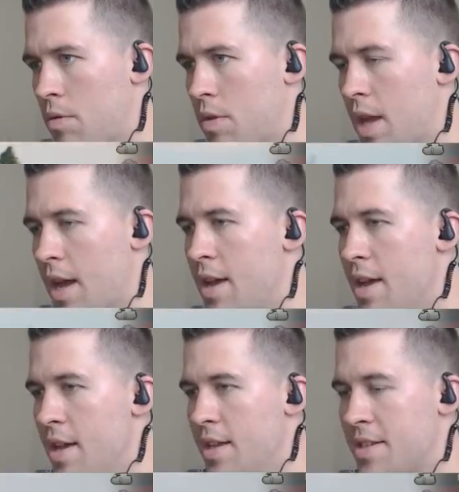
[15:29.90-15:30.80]
Yeah.
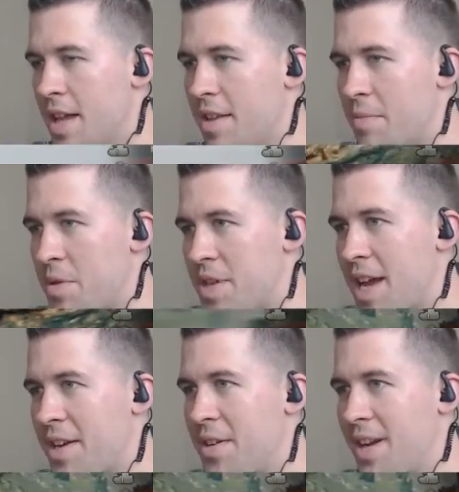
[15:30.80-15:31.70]
It's not the most
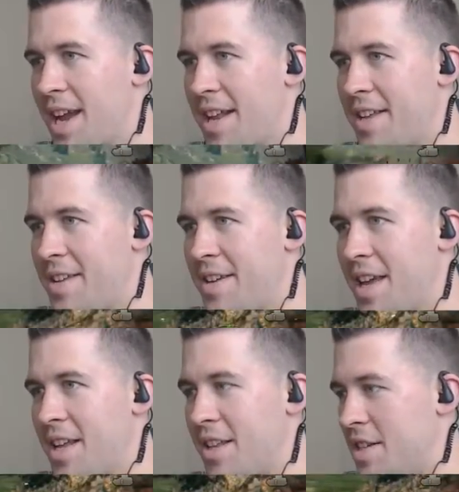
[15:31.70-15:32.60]
accurate cannon. You
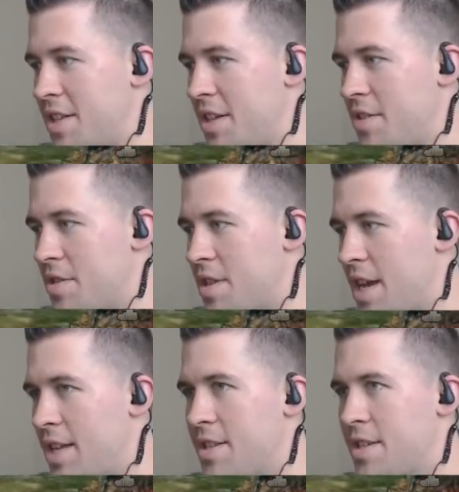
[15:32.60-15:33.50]
gotta at least lead your
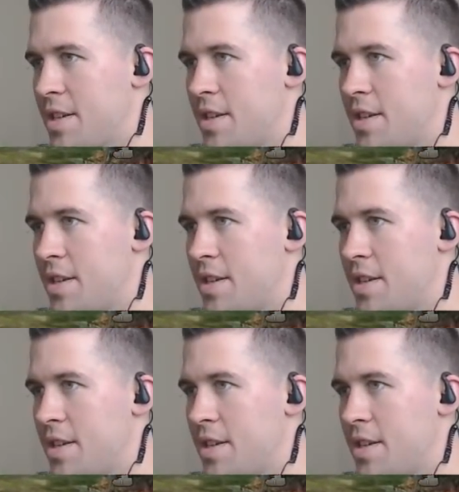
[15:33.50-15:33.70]
sights.